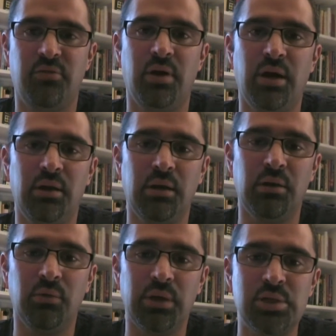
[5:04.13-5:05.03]
fine. I
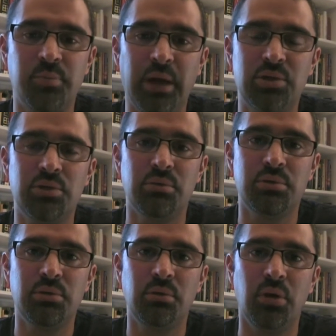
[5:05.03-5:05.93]
don't expect you
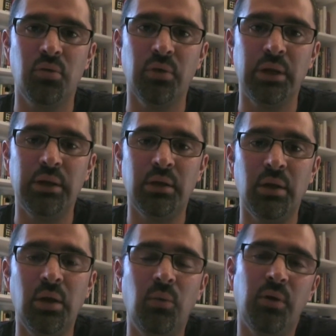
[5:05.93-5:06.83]
to agree
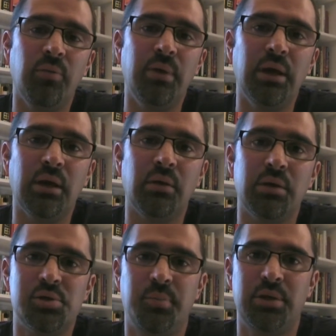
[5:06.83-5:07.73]
with me. I
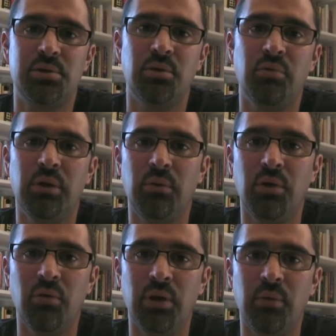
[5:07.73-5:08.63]
don't expect you to
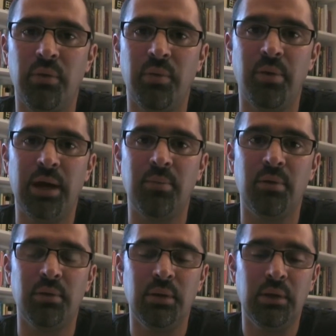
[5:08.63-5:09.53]
agree with the
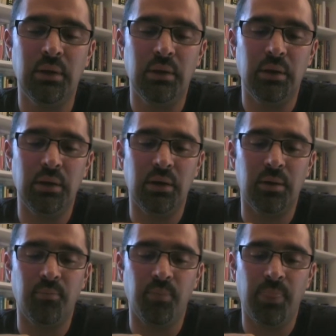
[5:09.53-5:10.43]
Bible.
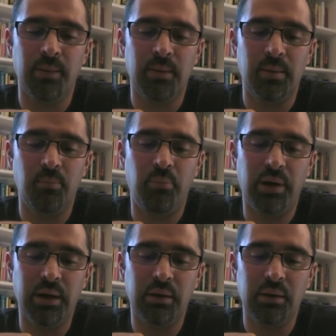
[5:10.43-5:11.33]

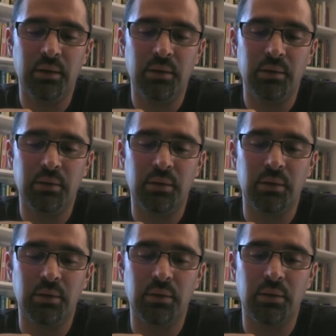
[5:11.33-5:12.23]
But
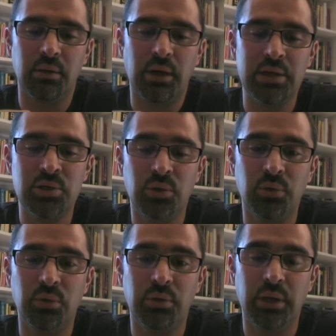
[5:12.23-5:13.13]
I
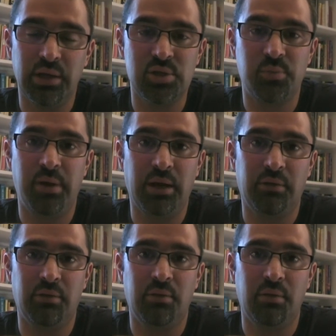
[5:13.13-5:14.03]
do
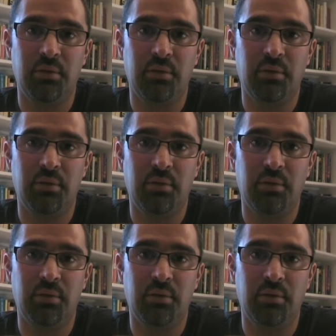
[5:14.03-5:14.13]
expect